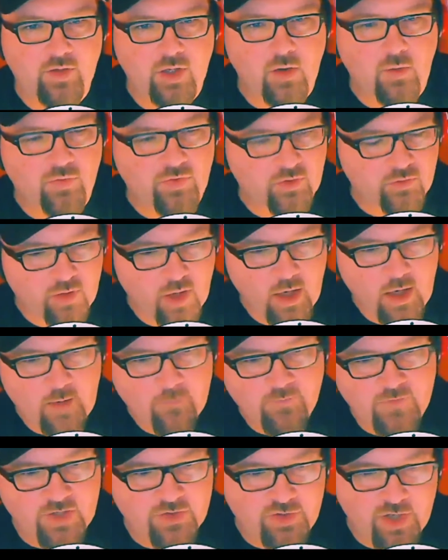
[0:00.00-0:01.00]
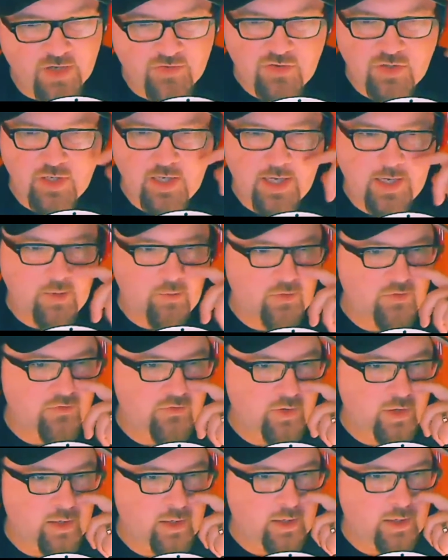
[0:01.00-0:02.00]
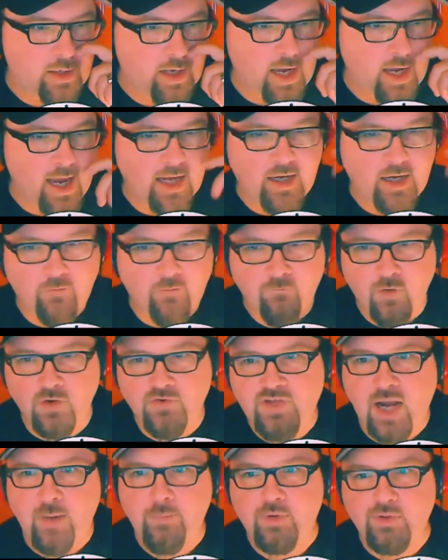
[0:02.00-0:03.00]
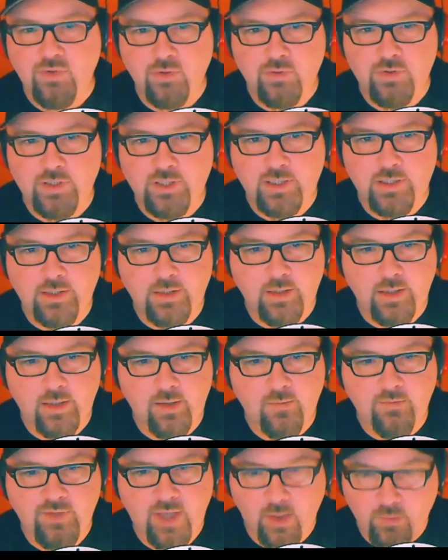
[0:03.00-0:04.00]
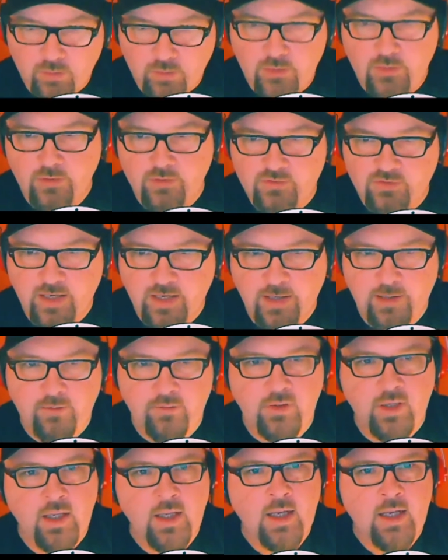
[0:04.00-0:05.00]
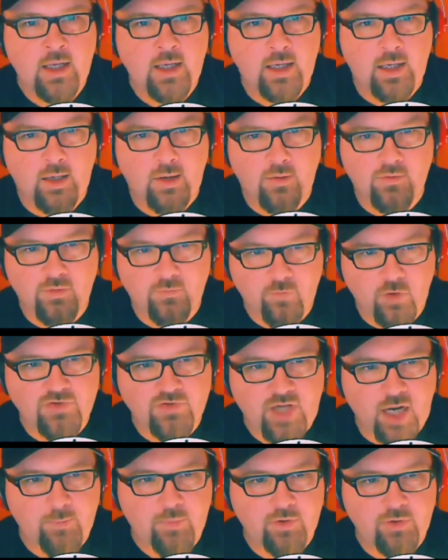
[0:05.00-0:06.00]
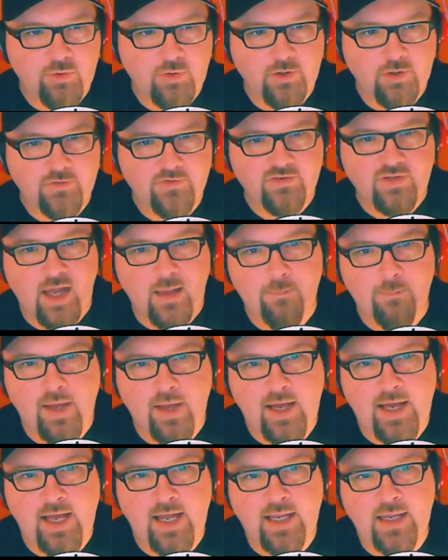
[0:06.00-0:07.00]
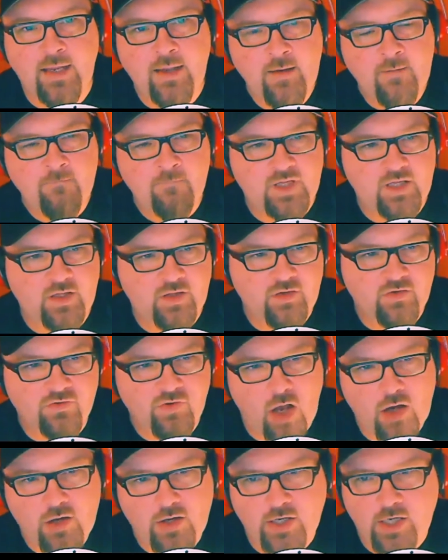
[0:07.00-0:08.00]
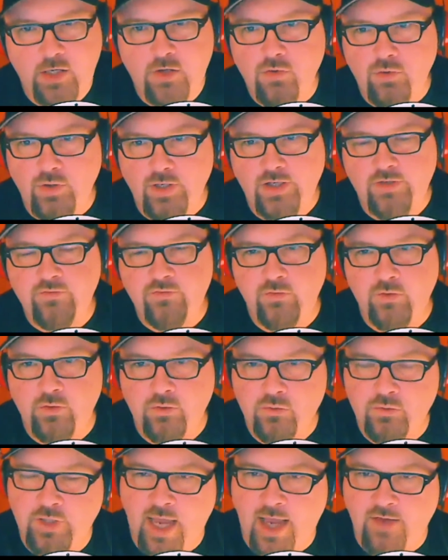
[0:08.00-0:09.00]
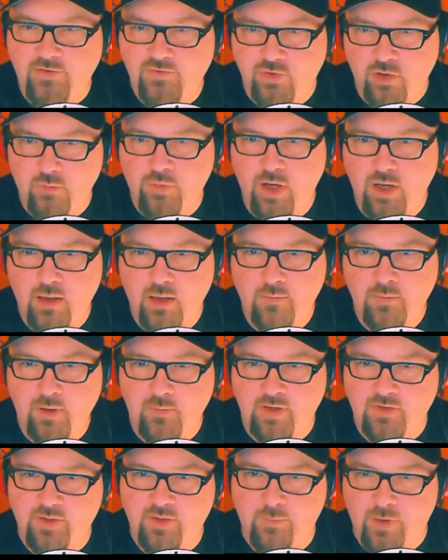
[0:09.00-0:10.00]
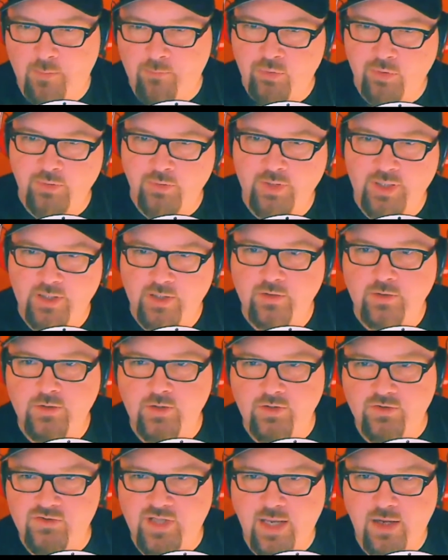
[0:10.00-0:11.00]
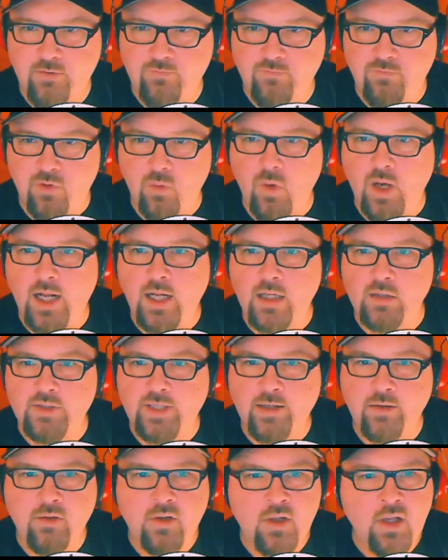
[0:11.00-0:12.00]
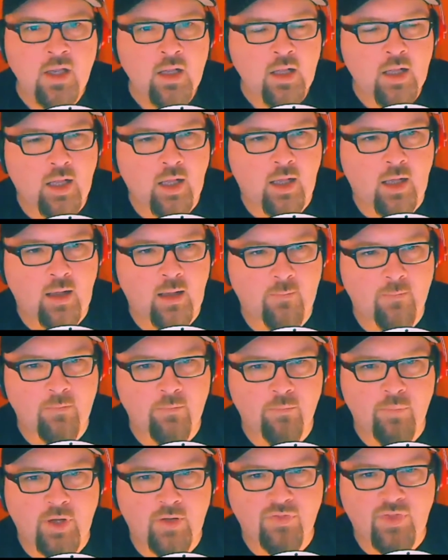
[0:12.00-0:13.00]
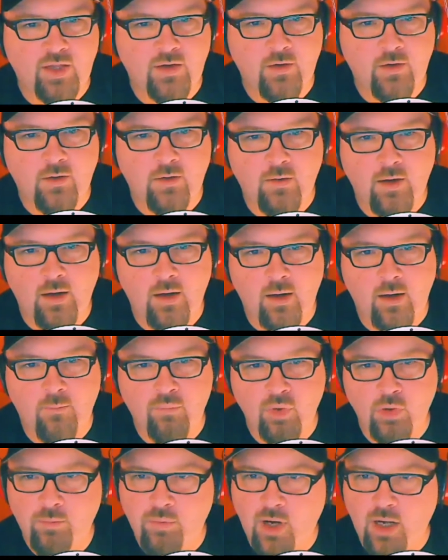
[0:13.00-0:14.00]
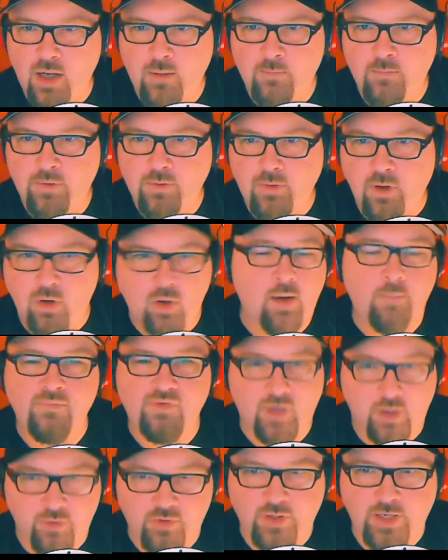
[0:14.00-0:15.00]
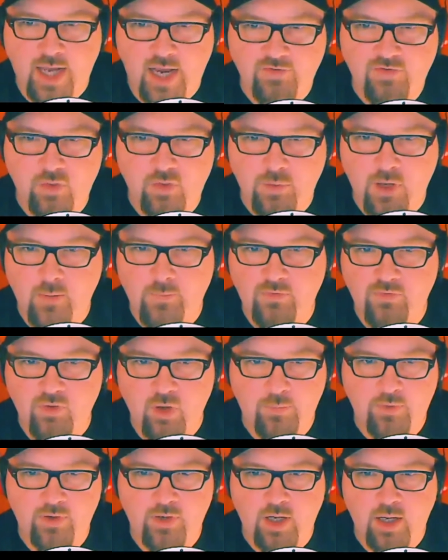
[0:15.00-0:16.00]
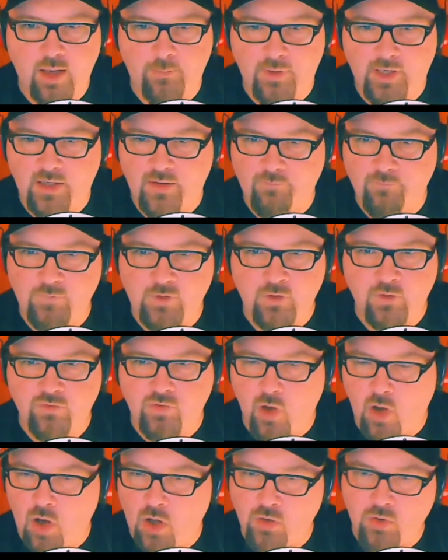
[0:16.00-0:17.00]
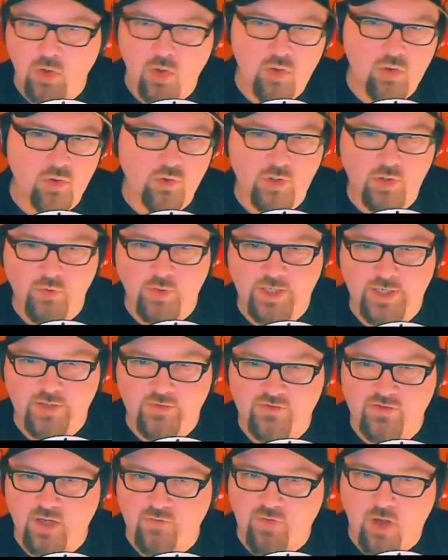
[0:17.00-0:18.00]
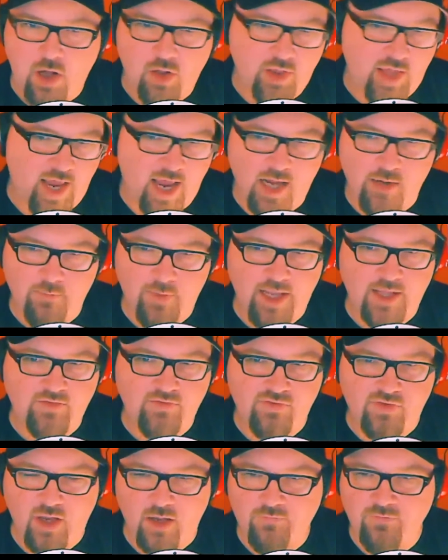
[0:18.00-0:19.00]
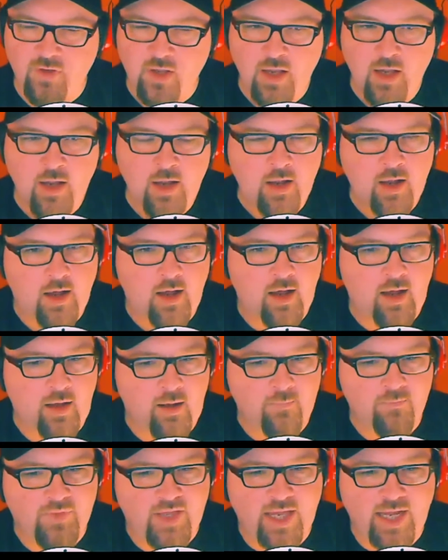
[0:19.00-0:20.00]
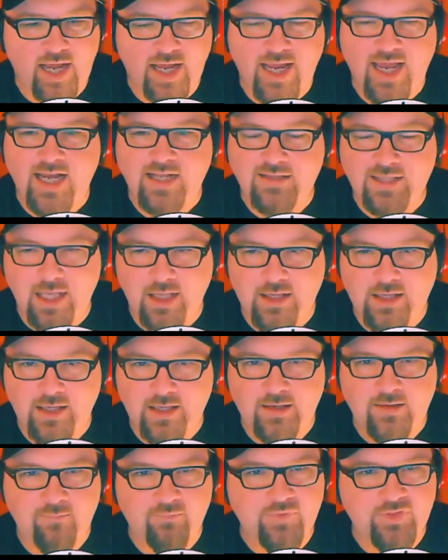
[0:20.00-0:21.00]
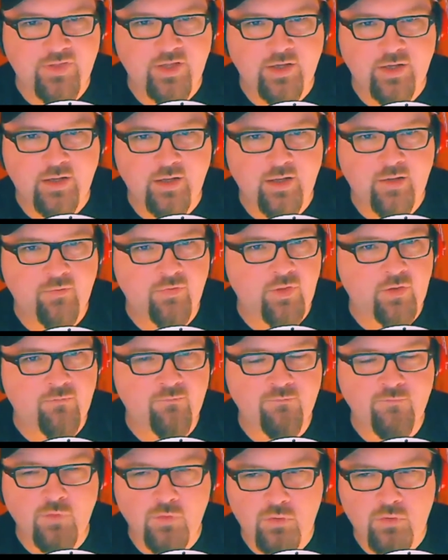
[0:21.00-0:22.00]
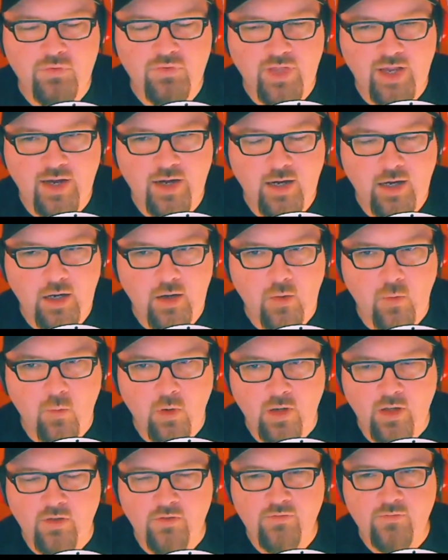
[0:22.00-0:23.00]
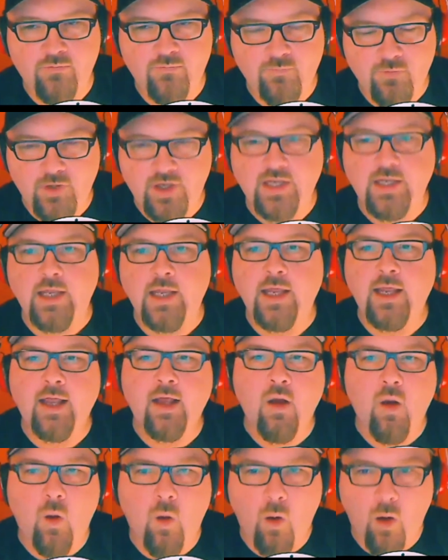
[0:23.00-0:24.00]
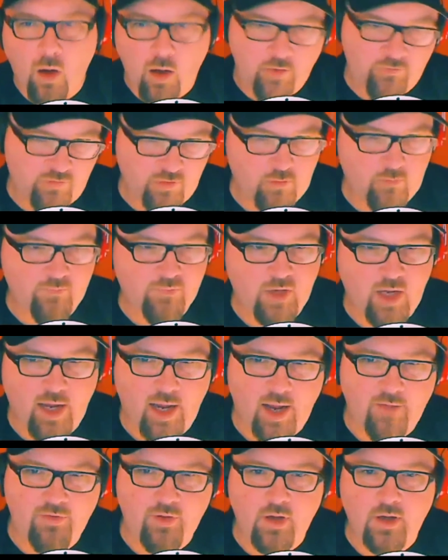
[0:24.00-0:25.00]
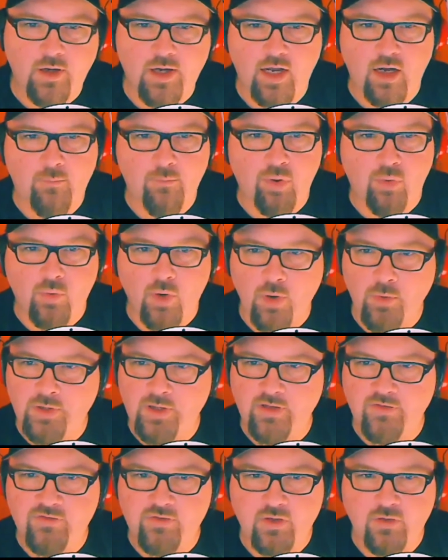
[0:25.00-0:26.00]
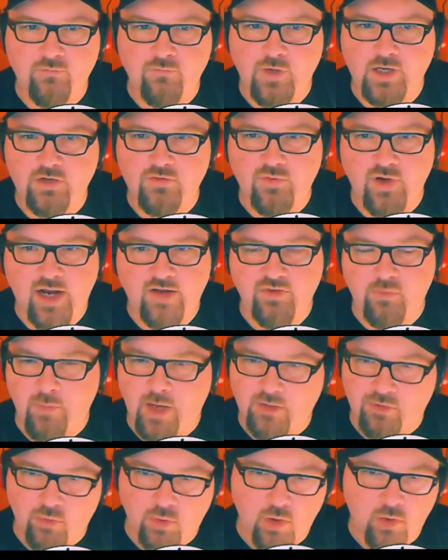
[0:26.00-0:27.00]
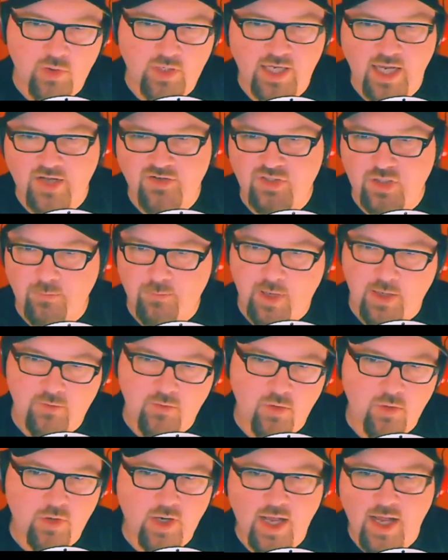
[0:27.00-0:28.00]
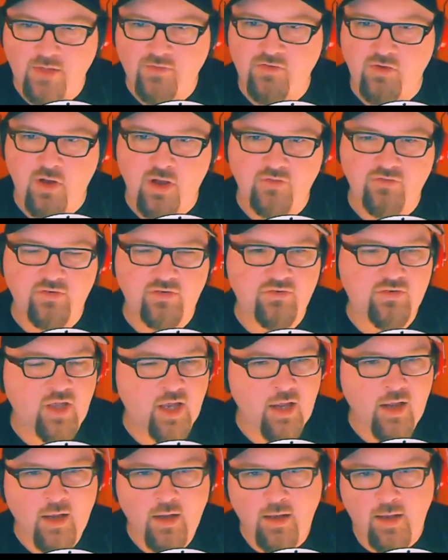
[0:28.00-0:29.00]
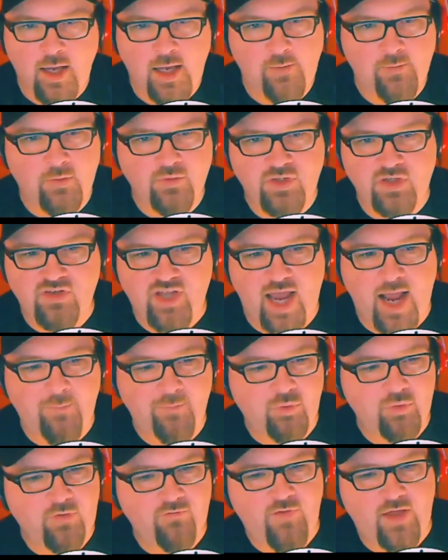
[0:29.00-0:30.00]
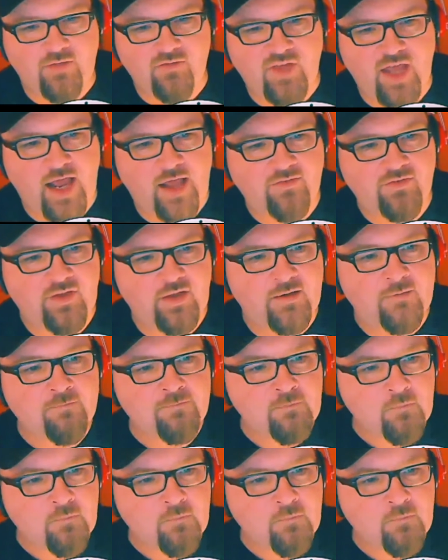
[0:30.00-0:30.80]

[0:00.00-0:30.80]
You know, this just yesterday, it was I had a first opportunity. I was out in Kutztown. It was the first opportunity to stop by the Saucony Creek's new Gastropub. I mean, they've been brewing in Kutztown for a while now, but their Gastropub has opened up, and they use all local ingredients stuff, all handmade stuff. And I got to tell you, the food there was freaking awesome. I had the kind of pierogies and the French fries to make their own ketchup, make their own hot sauces. It was just absolutely fantastic.